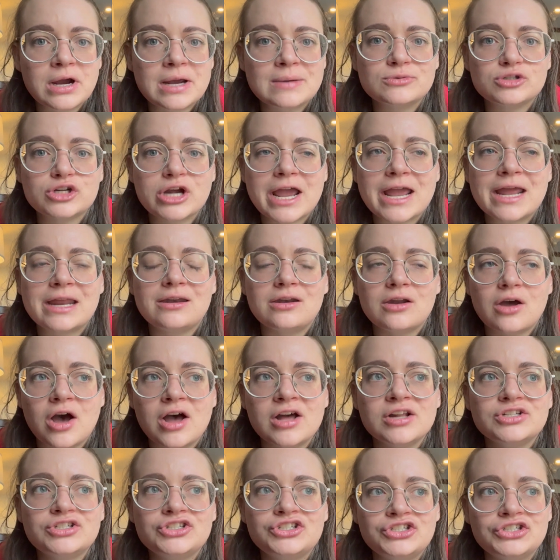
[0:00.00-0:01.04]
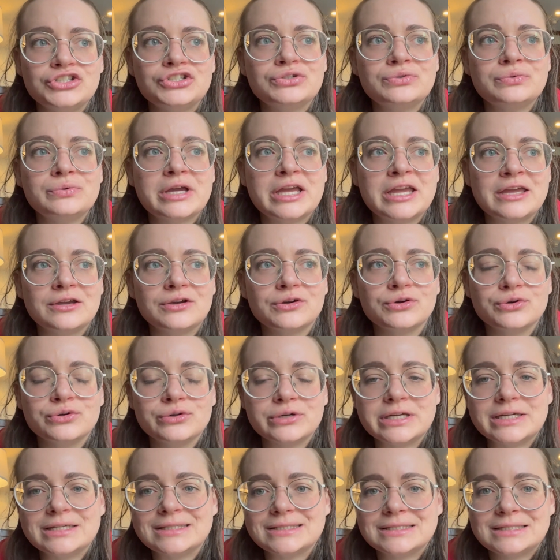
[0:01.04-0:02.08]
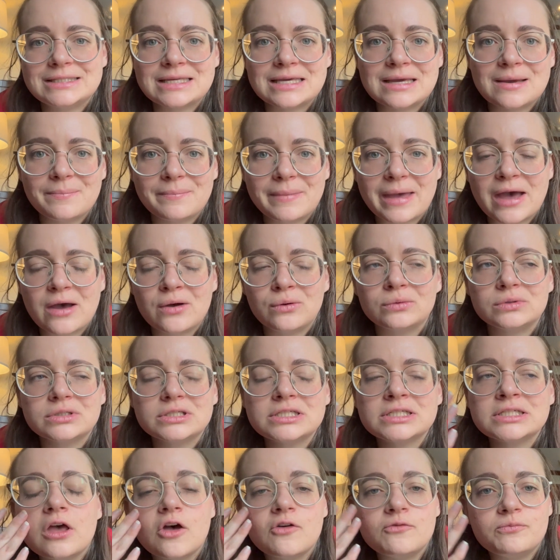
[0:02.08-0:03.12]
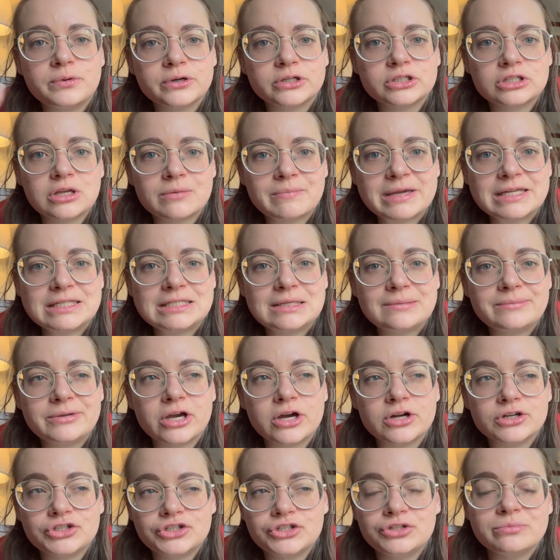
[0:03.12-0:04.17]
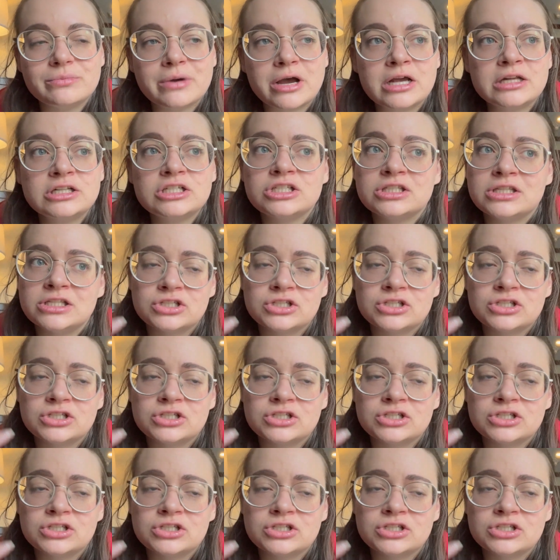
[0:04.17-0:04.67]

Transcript: I'm trying not to increase the amount of books on my TBR too much.